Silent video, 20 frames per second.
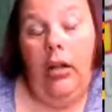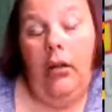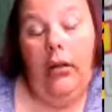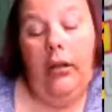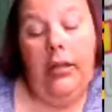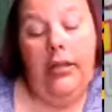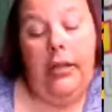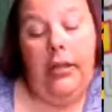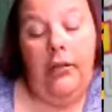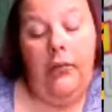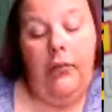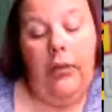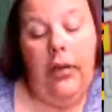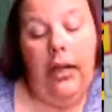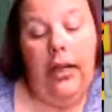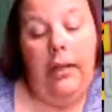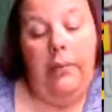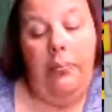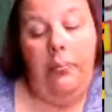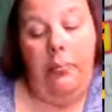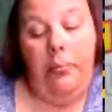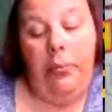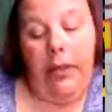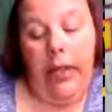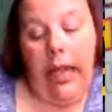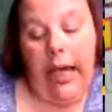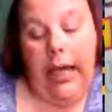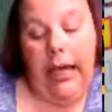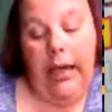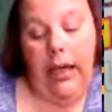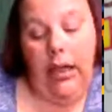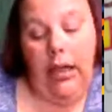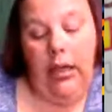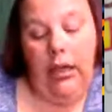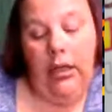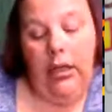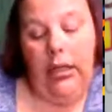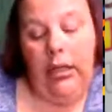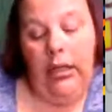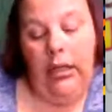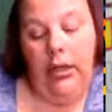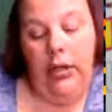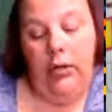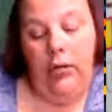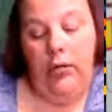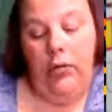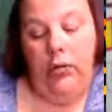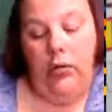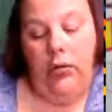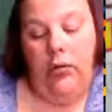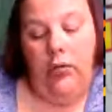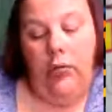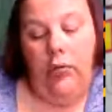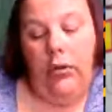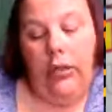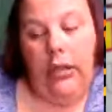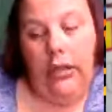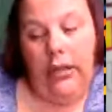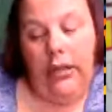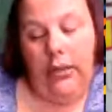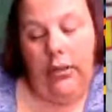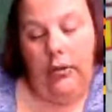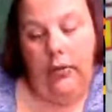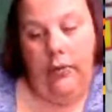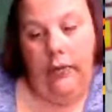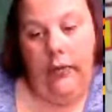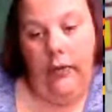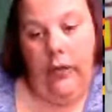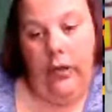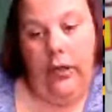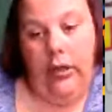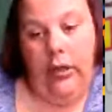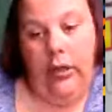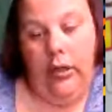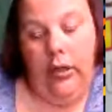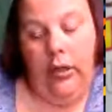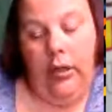Is it red, black, teal, gold, silver,